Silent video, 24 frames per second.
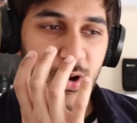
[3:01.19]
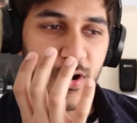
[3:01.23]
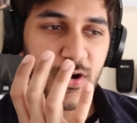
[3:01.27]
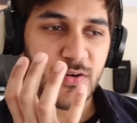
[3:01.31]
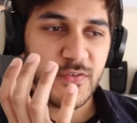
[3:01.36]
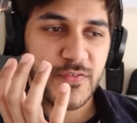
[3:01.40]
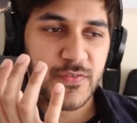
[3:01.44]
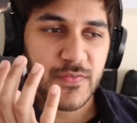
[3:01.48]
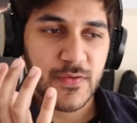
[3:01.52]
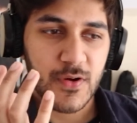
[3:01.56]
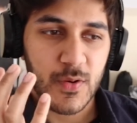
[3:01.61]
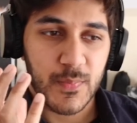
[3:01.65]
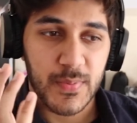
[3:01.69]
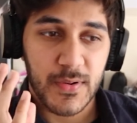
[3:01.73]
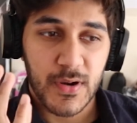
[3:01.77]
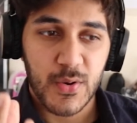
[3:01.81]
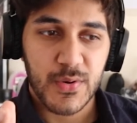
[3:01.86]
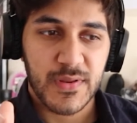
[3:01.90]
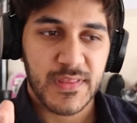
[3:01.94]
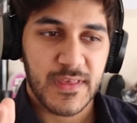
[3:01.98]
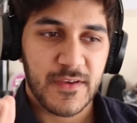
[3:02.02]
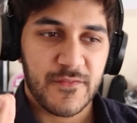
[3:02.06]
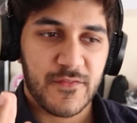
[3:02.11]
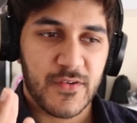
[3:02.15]
off
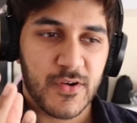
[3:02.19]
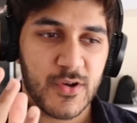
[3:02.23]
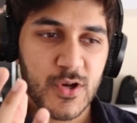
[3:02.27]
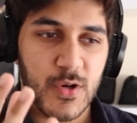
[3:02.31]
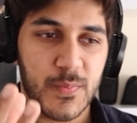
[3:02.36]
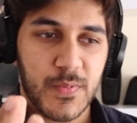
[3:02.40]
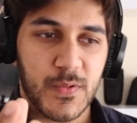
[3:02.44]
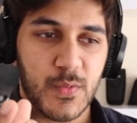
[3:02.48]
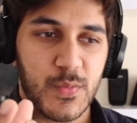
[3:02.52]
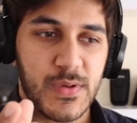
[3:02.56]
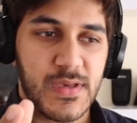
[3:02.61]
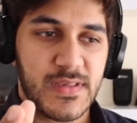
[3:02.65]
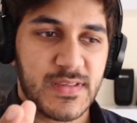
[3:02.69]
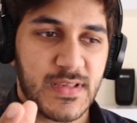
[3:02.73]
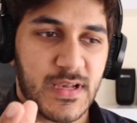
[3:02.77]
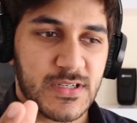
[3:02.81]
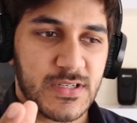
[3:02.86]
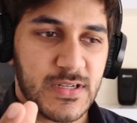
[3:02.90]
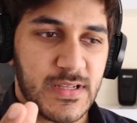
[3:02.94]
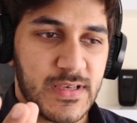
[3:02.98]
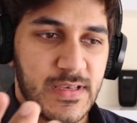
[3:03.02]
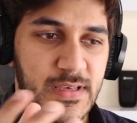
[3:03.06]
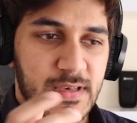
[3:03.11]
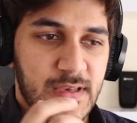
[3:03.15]
uploading it for a couple of weeks
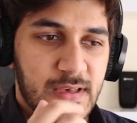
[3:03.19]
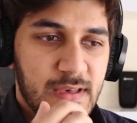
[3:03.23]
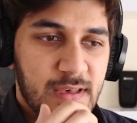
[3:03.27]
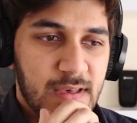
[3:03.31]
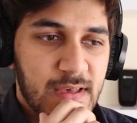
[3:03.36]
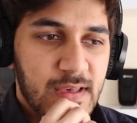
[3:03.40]
actually.